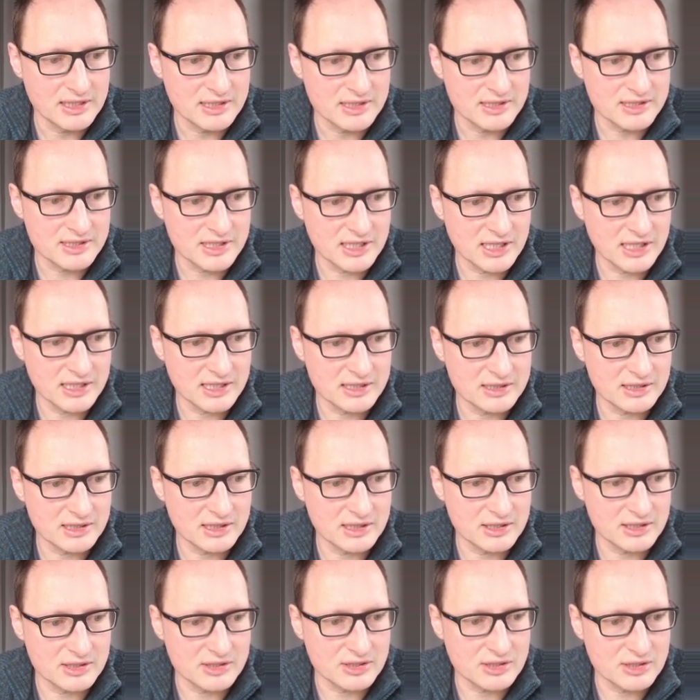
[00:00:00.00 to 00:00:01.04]
Z
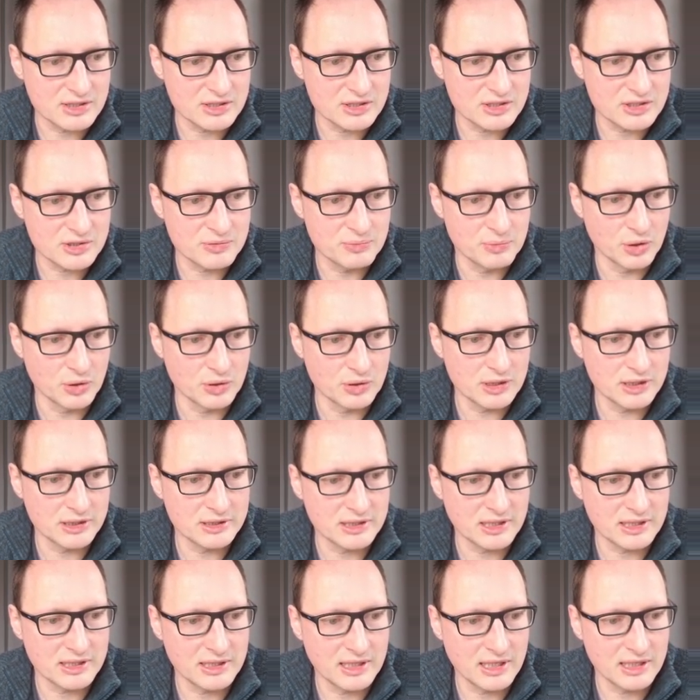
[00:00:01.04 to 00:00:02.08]
is smaller
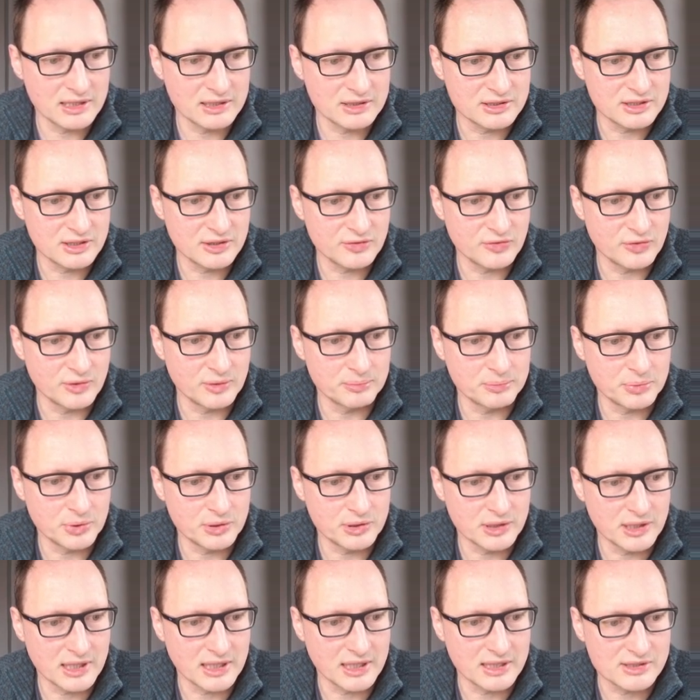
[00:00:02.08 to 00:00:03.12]
than negative
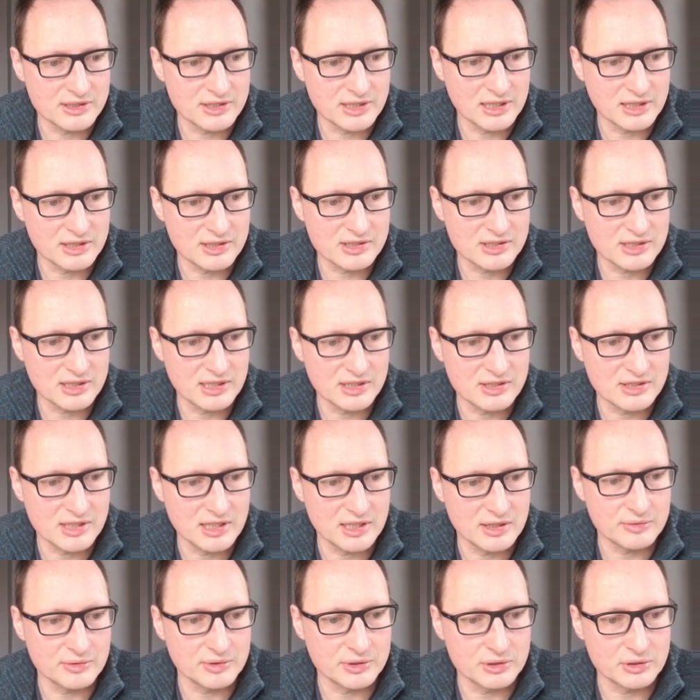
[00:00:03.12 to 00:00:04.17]
1.96 is
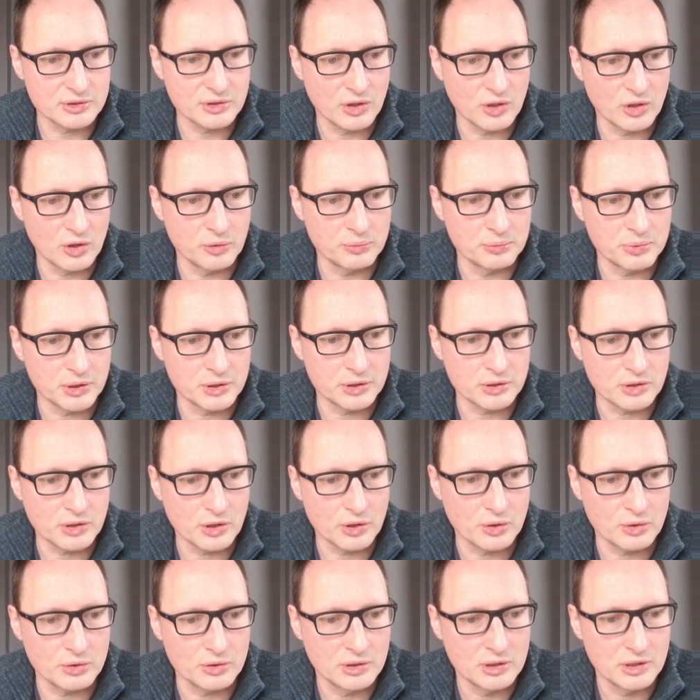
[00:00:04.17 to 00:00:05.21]
equal to
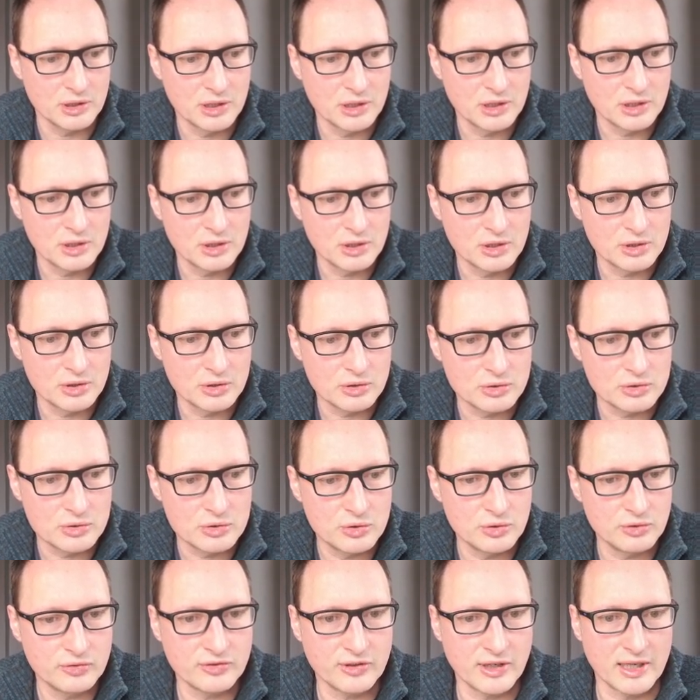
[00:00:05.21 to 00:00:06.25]

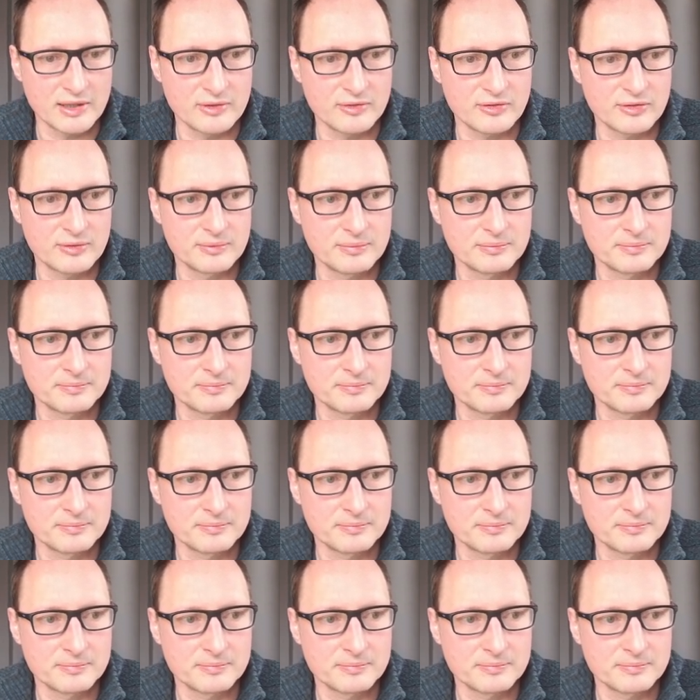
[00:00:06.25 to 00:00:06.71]
0.025.